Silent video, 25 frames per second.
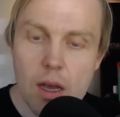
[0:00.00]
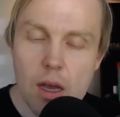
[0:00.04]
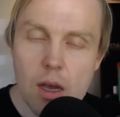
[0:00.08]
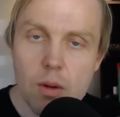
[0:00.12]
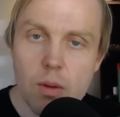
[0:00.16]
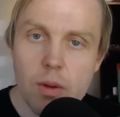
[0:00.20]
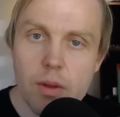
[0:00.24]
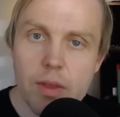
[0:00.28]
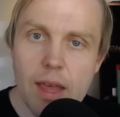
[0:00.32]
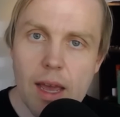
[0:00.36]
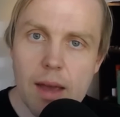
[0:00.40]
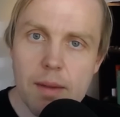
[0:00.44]

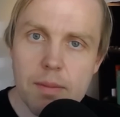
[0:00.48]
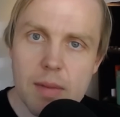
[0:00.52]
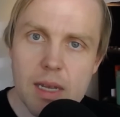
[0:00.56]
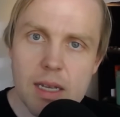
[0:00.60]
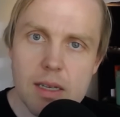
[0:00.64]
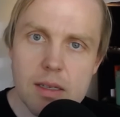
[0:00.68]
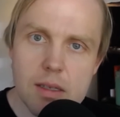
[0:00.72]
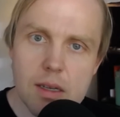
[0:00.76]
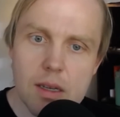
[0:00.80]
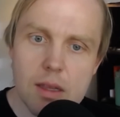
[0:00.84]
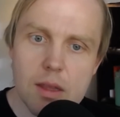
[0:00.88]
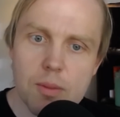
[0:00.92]
Well, that
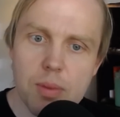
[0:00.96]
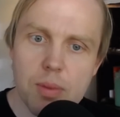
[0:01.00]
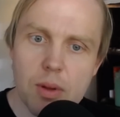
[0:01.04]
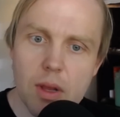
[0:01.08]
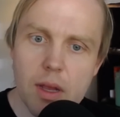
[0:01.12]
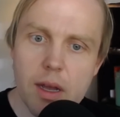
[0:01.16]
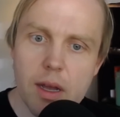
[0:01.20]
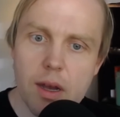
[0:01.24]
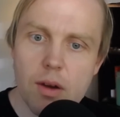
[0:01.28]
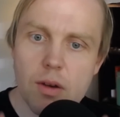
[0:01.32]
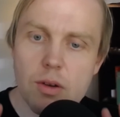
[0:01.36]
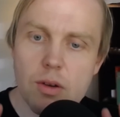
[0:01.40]
means that the
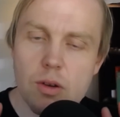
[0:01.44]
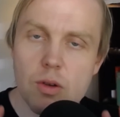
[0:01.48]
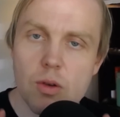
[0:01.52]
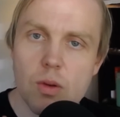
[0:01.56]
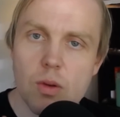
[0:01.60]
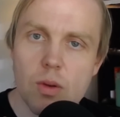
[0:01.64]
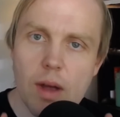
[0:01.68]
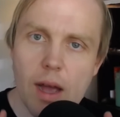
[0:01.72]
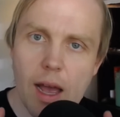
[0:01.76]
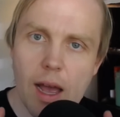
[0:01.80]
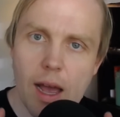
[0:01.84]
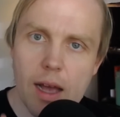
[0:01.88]
player
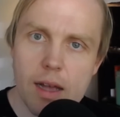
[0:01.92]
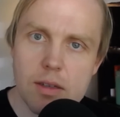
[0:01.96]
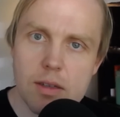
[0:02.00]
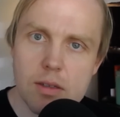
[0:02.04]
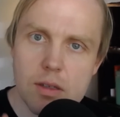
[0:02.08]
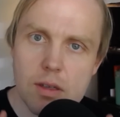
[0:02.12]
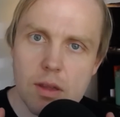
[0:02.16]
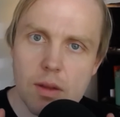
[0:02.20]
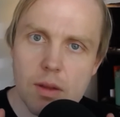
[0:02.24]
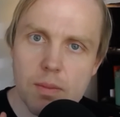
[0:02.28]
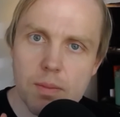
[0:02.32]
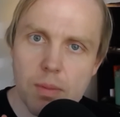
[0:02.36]
who
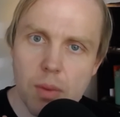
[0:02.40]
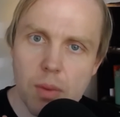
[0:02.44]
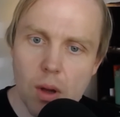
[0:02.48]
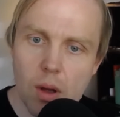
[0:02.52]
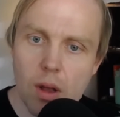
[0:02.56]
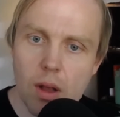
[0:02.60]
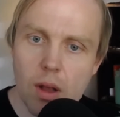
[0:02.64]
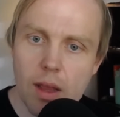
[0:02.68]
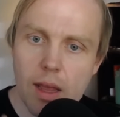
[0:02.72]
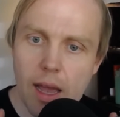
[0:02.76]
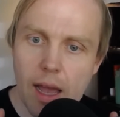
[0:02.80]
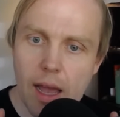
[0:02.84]
has the
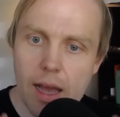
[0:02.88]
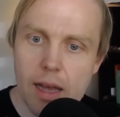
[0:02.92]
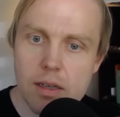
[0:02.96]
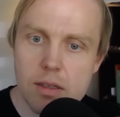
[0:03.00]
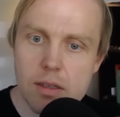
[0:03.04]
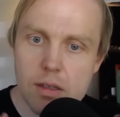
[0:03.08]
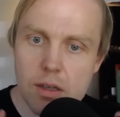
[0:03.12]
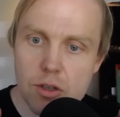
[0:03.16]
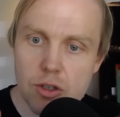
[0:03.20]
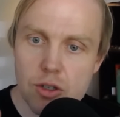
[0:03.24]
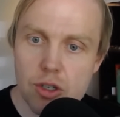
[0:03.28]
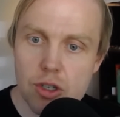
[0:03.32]
ball
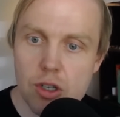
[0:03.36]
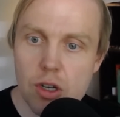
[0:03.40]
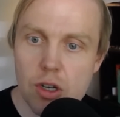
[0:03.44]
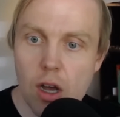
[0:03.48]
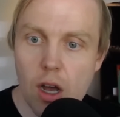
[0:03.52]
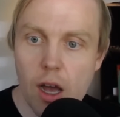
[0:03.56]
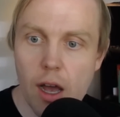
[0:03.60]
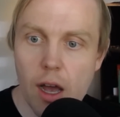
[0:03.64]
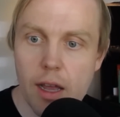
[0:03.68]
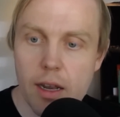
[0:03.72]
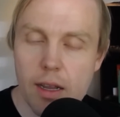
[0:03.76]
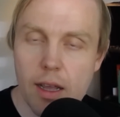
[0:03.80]
has a
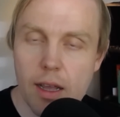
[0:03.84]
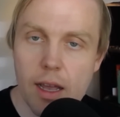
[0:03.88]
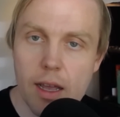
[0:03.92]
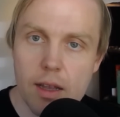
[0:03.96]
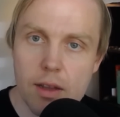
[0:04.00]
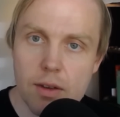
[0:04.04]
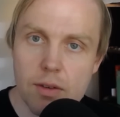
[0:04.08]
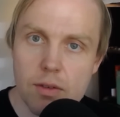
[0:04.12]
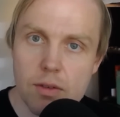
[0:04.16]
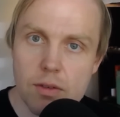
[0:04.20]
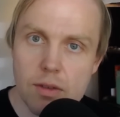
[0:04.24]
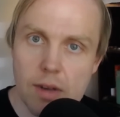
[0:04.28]
shot.
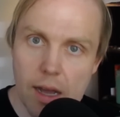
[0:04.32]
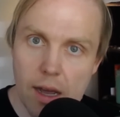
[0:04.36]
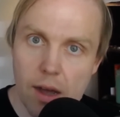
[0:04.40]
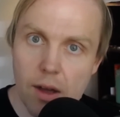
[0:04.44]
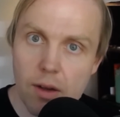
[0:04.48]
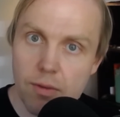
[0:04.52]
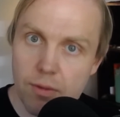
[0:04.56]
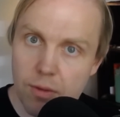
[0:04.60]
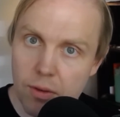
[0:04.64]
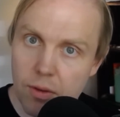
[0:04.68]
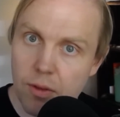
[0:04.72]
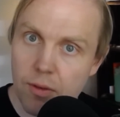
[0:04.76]
And
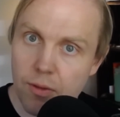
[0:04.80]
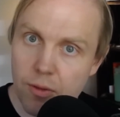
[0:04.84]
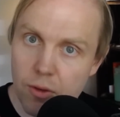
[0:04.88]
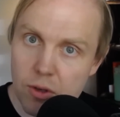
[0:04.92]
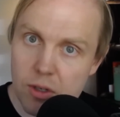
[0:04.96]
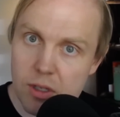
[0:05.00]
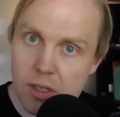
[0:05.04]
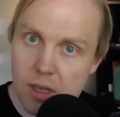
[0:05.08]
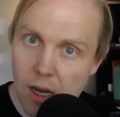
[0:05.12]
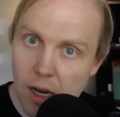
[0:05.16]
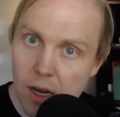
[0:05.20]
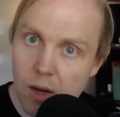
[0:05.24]
now, for the
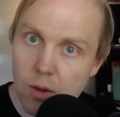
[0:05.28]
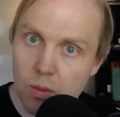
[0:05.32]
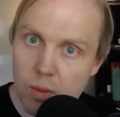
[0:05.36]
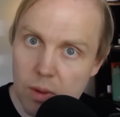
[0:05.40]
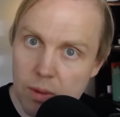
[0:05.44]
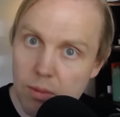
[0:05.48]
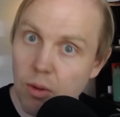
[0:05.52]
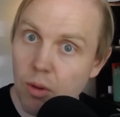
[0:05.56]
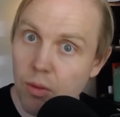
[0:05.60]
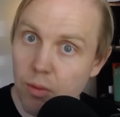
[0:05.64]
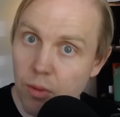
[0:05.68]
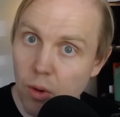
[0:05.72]
first time,
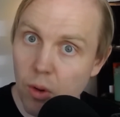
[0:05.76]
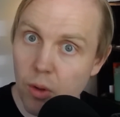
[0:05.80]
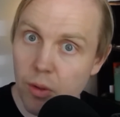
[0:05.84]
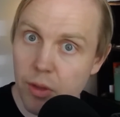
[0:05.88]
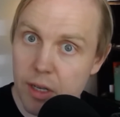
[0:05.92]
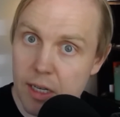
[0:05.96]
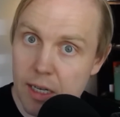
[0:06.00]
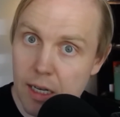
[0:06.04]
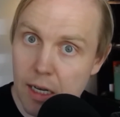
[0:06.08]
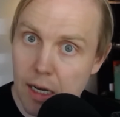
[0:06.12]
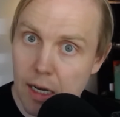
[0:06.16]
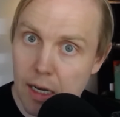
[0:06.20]
we will roll
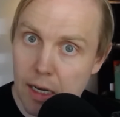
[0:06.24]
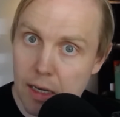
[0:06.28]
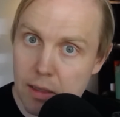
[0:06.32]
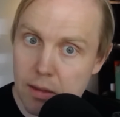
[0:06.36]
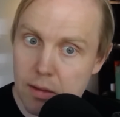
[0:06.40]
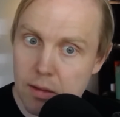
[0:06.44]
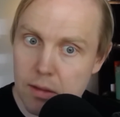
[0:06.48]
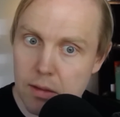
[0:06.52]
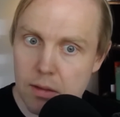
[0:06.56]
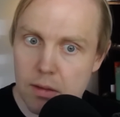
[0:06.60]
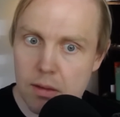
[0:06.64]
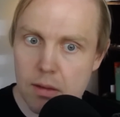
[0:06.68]
the
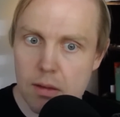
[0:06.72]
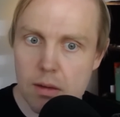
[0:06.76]
dice.